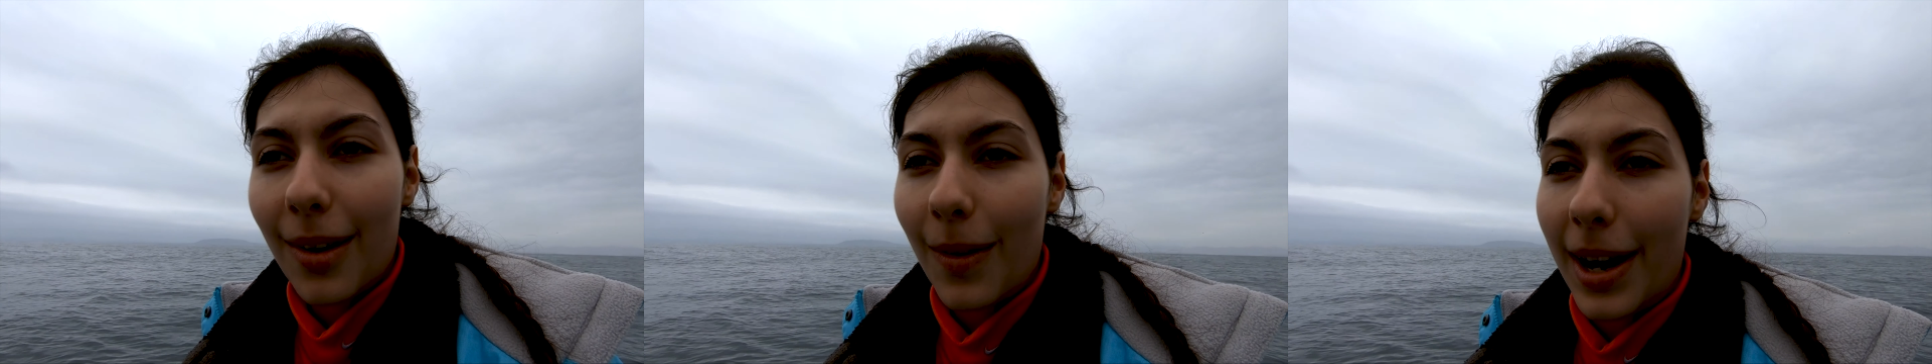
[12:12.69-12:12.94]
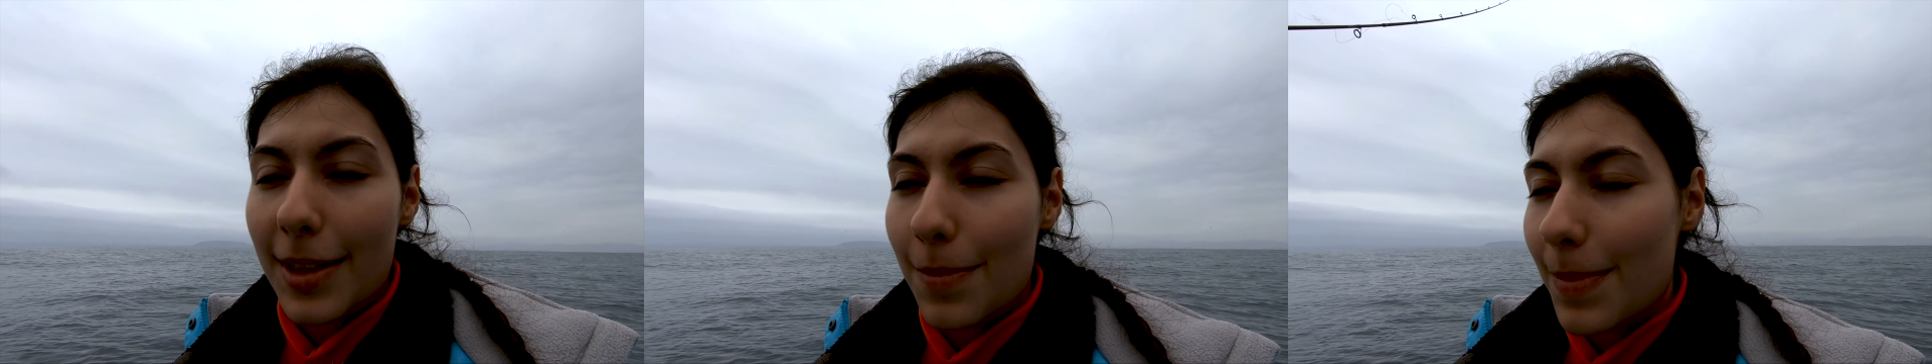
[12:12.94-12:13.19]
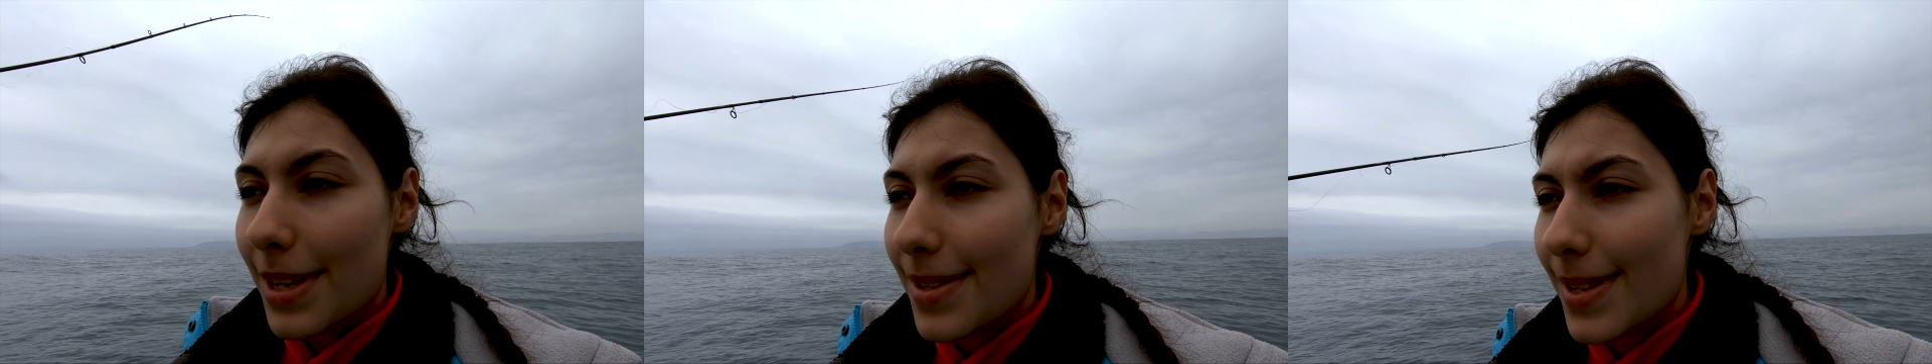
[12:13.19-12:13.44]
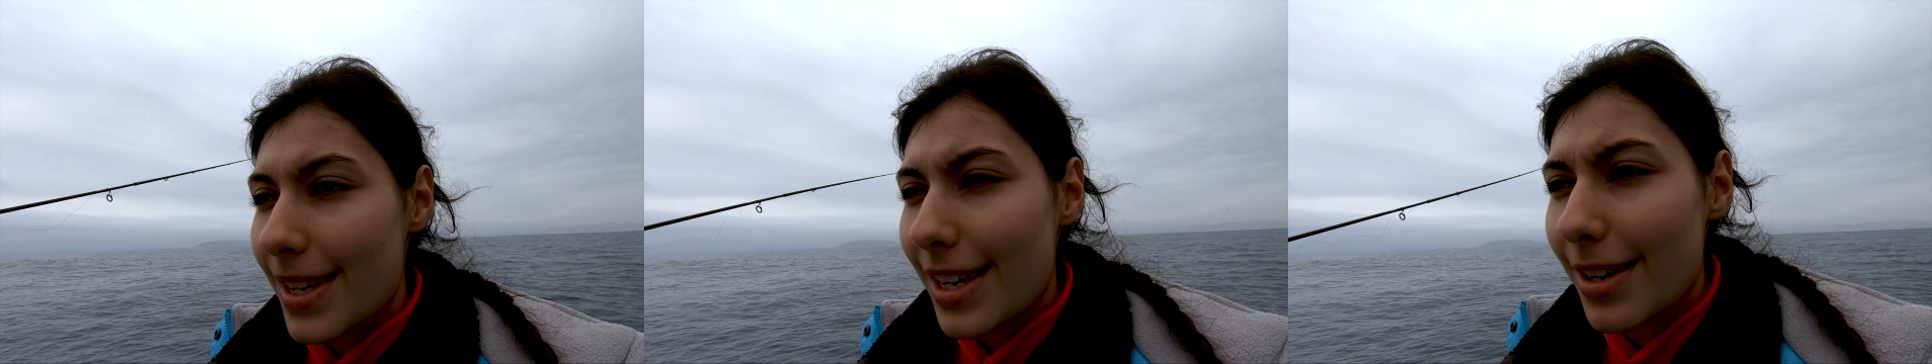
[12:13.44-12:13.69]
quite
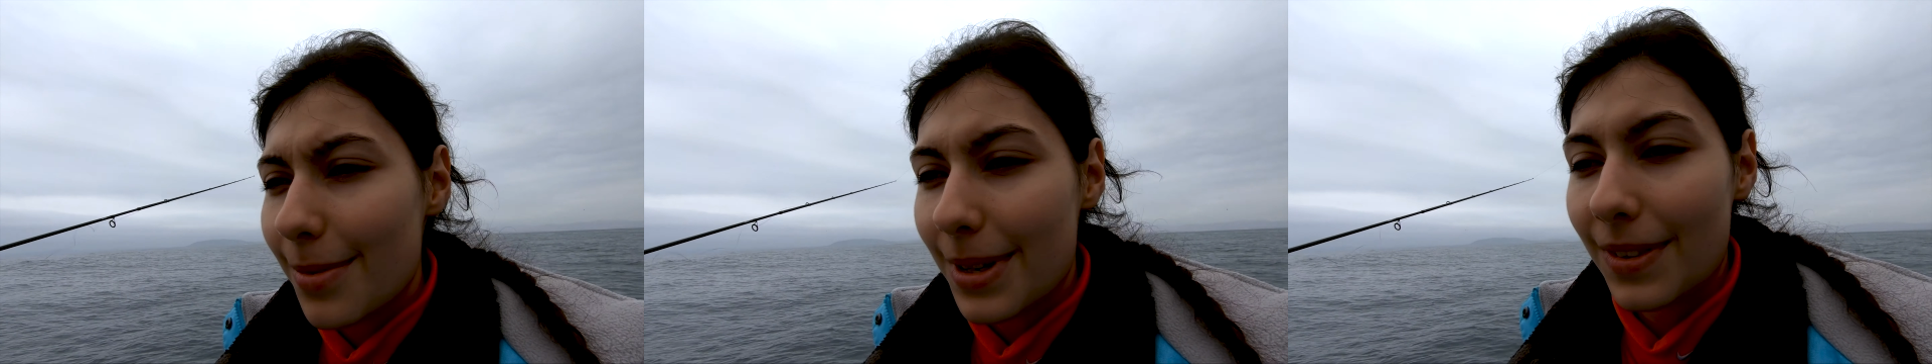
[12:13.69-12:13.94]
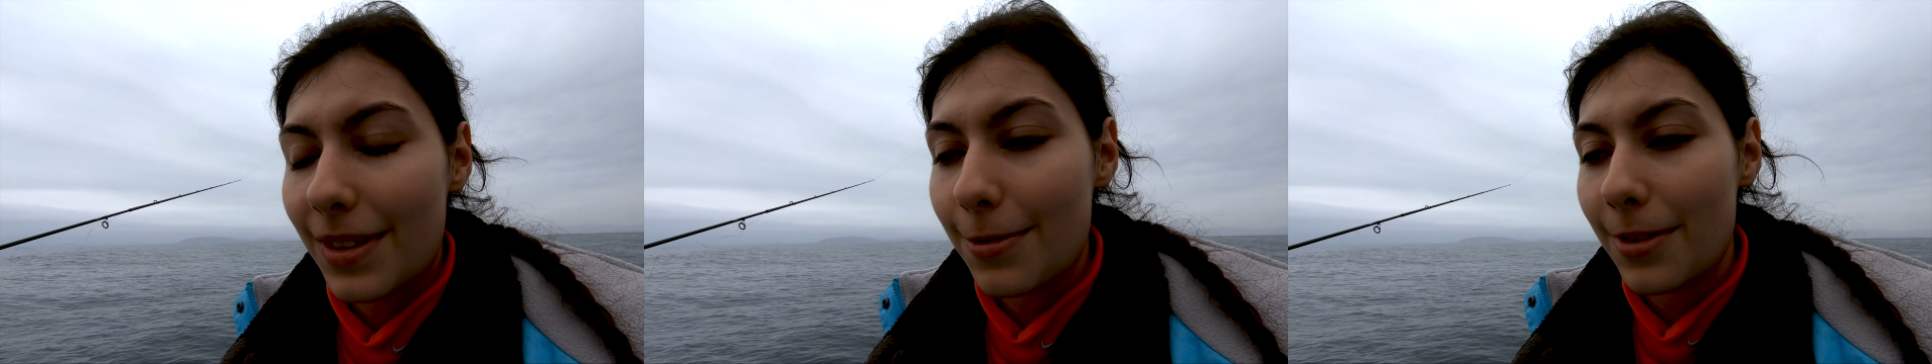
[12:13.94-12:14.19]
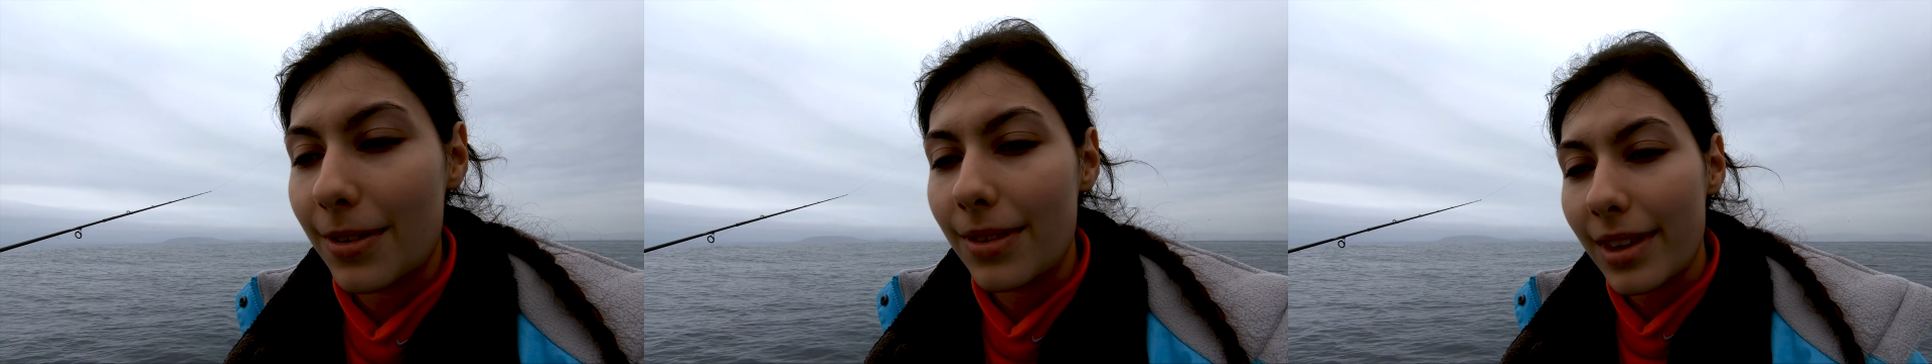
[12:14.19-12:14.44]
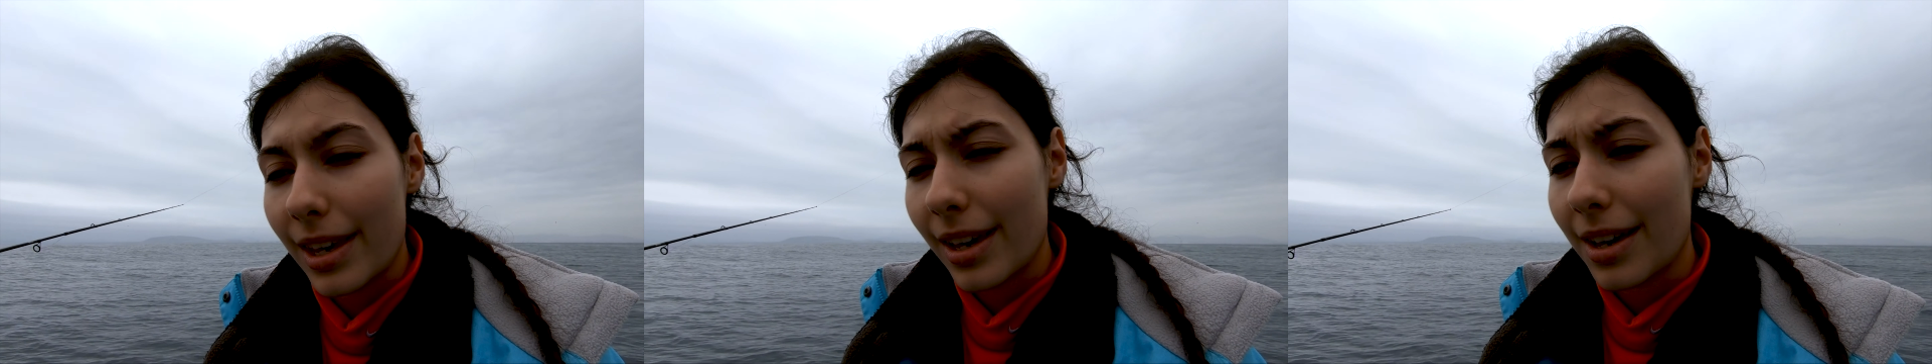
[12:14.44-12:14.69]
busy with different
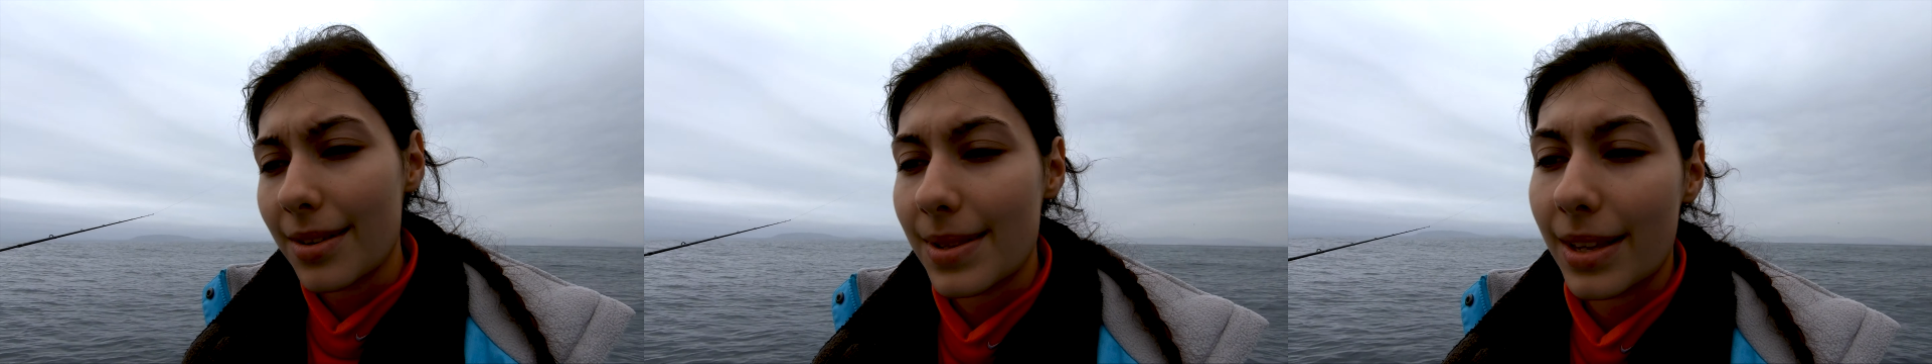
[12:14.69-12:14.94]
things,